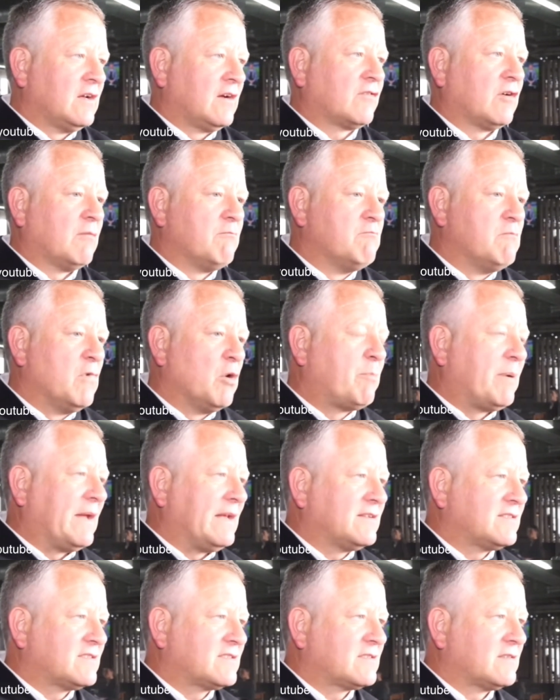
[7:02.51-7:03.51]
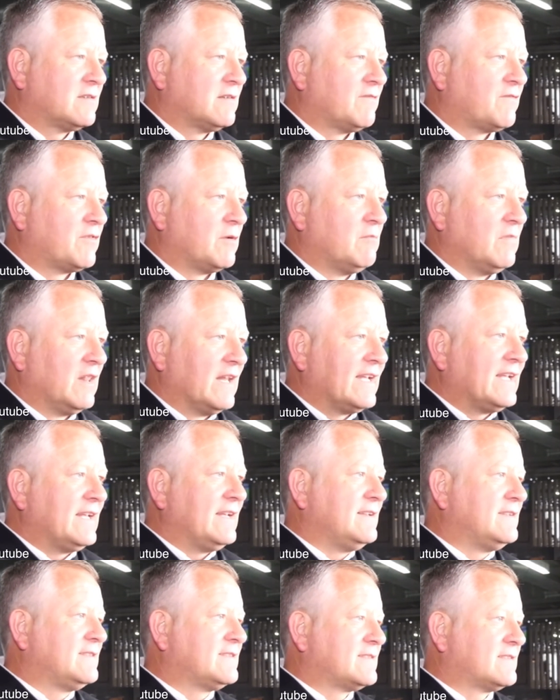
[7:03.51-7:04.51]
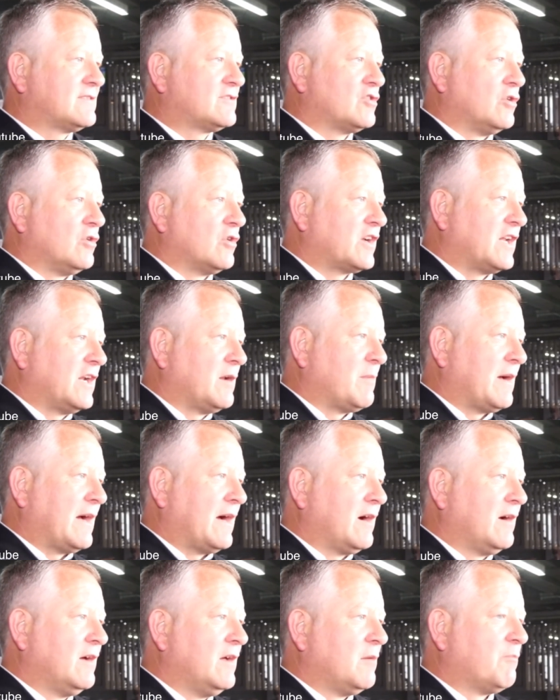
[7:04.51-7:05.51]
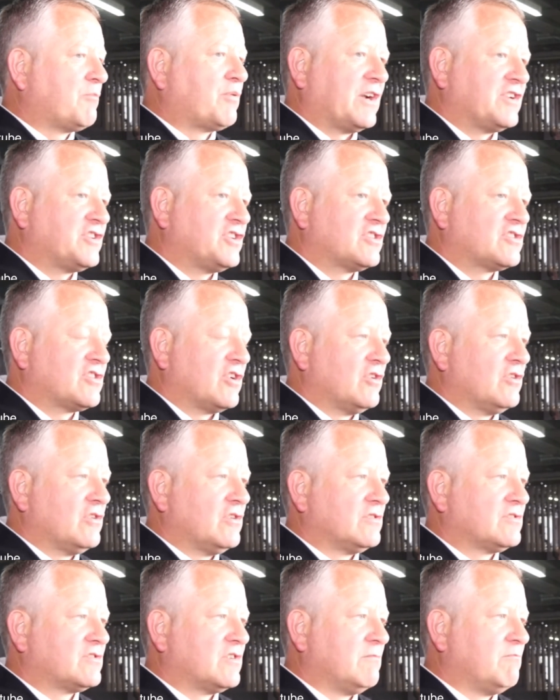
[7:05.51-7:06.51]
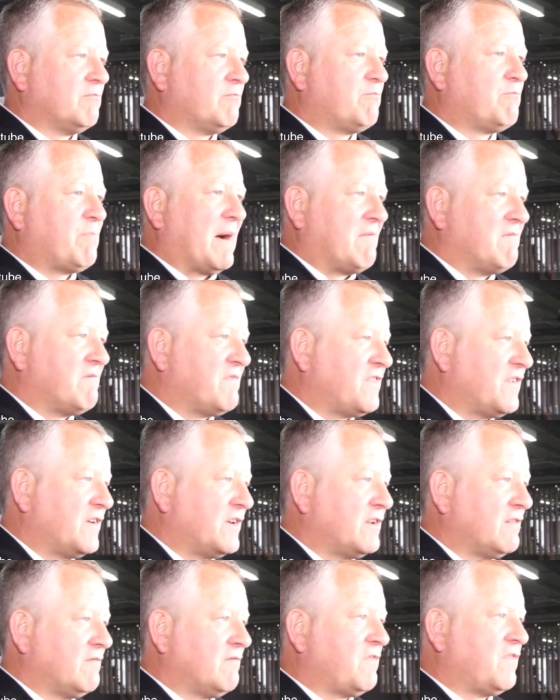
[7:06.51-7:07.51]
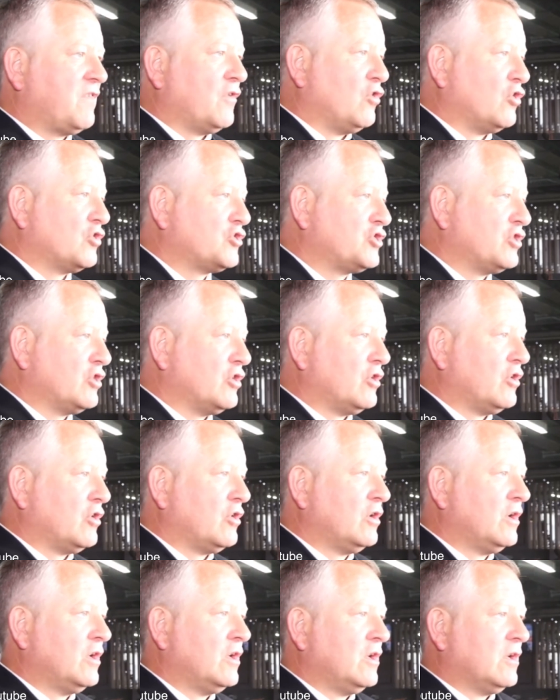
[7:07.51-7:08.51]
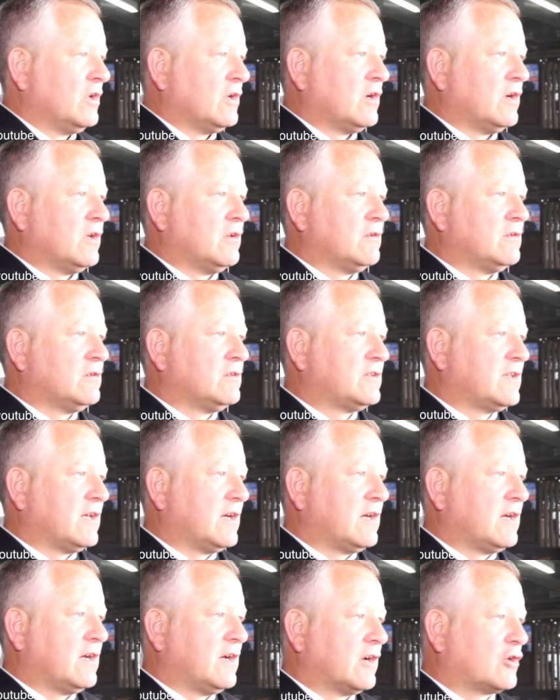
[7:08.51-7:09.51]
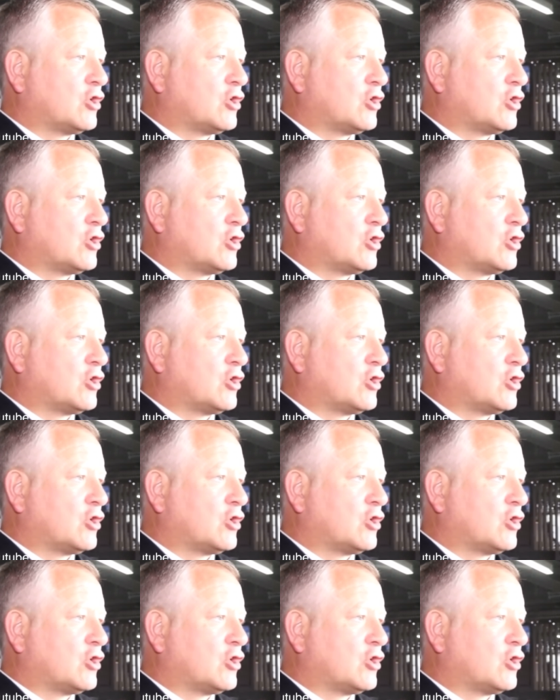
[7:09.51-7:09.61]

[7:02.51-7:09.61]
I've got Muppets from Leeds talking about pressures on us and Bamford and Forshaw and a